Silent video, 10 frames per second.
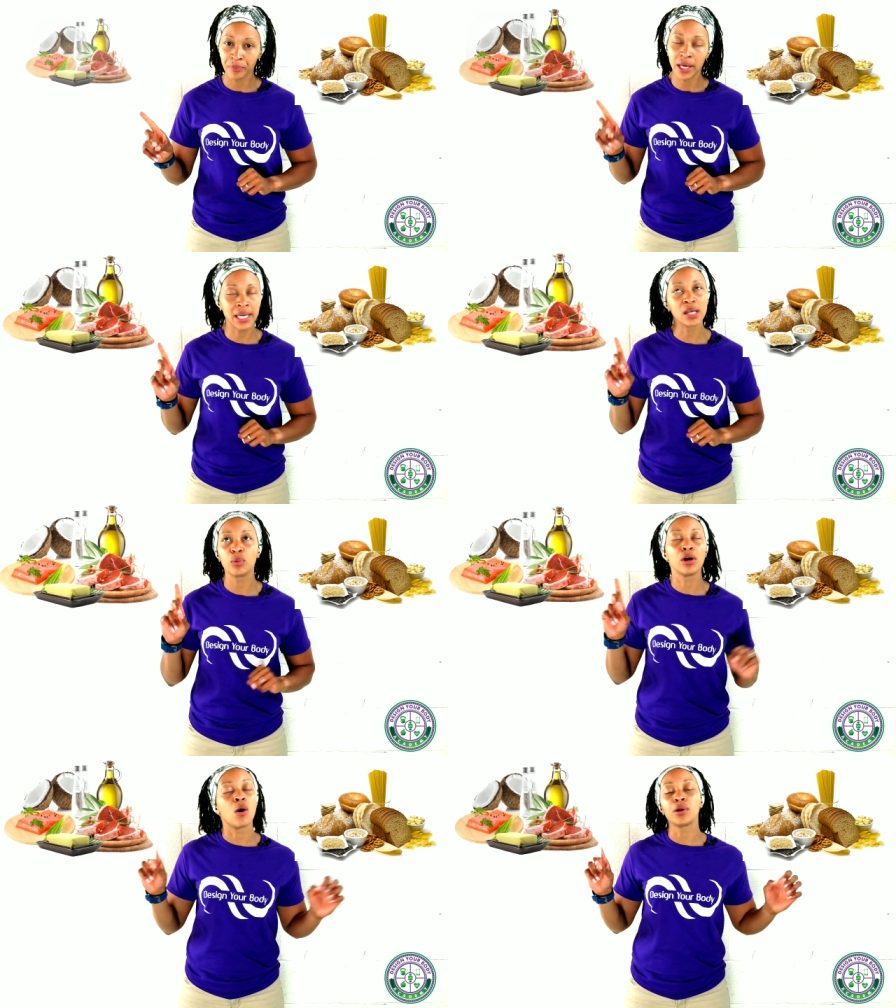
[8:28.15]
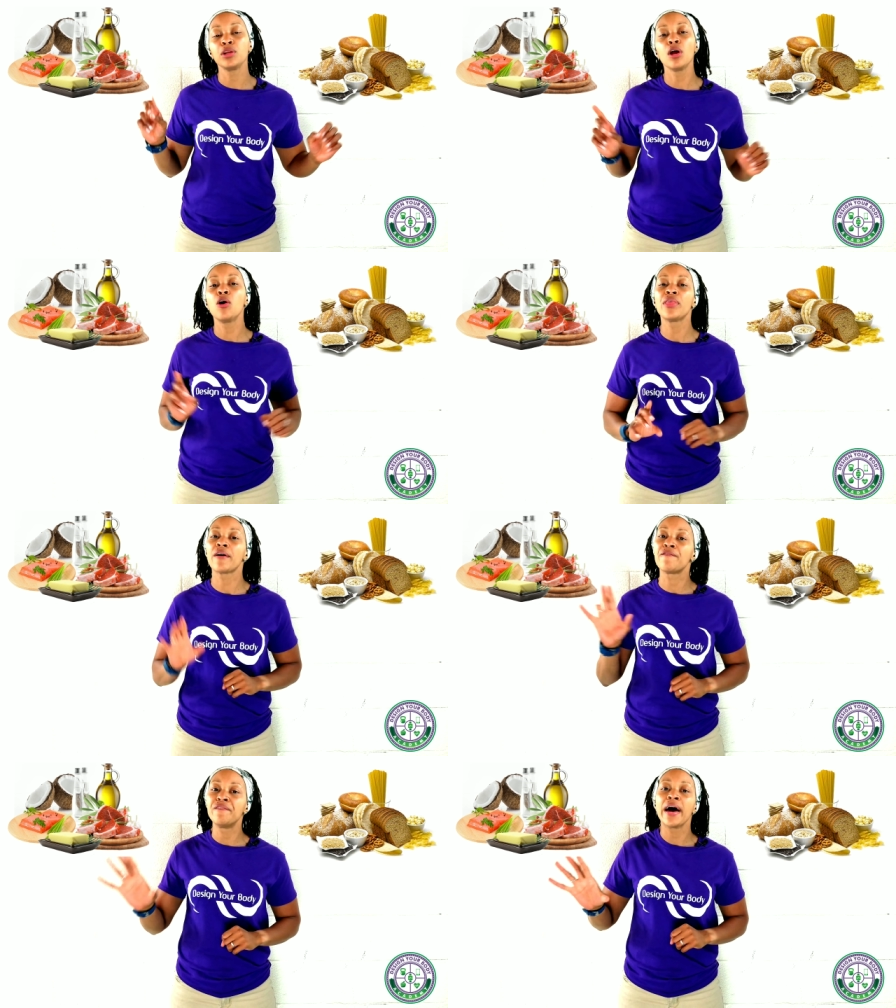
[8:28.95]
Again, we already know
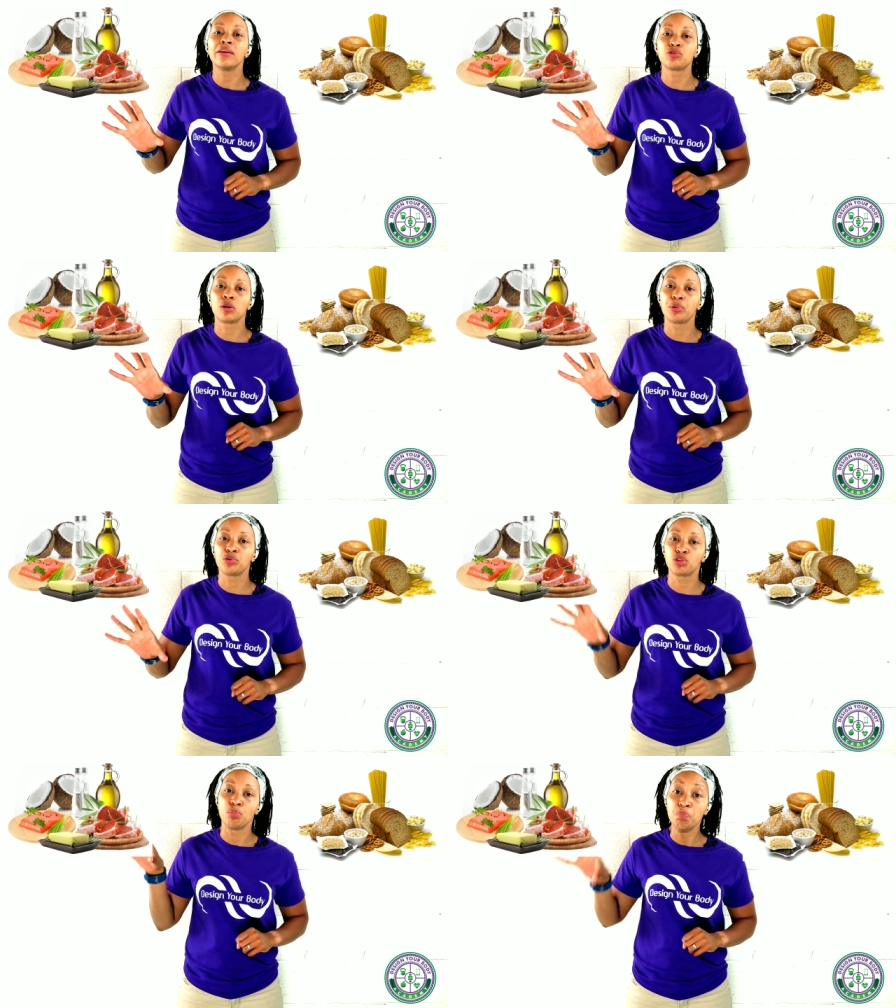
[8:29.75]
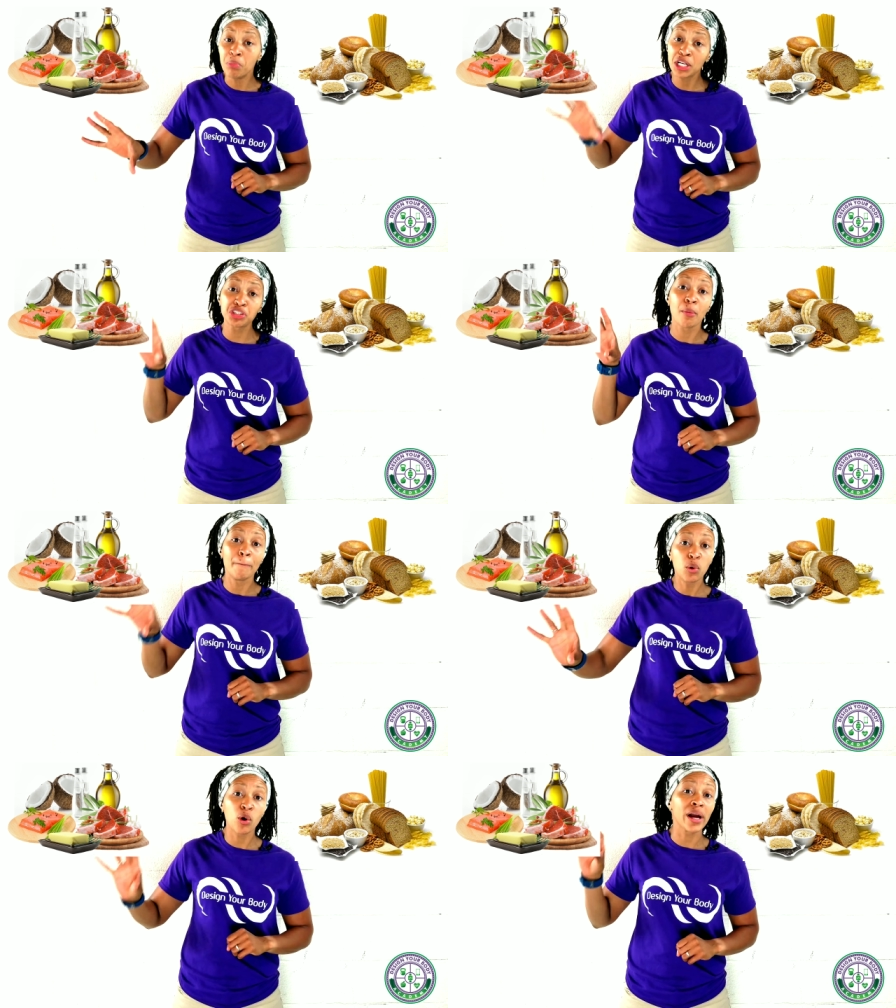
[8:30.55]
that fat is going to produce much
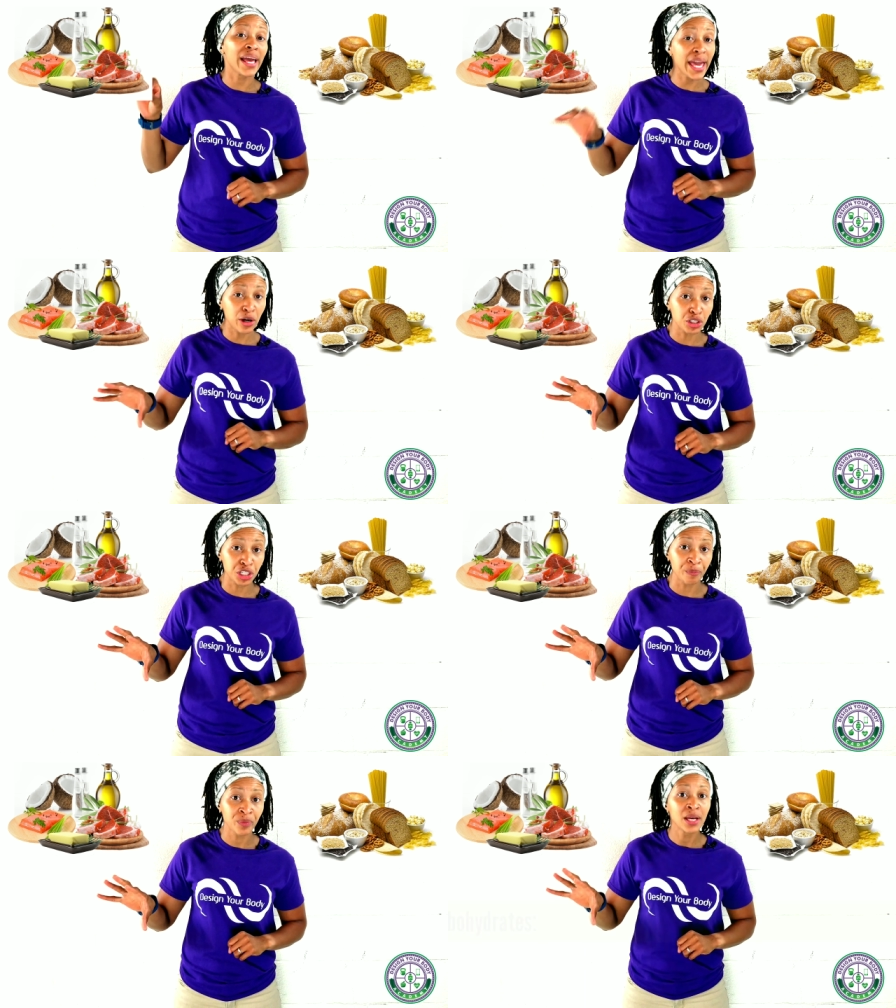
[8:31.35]
more energy.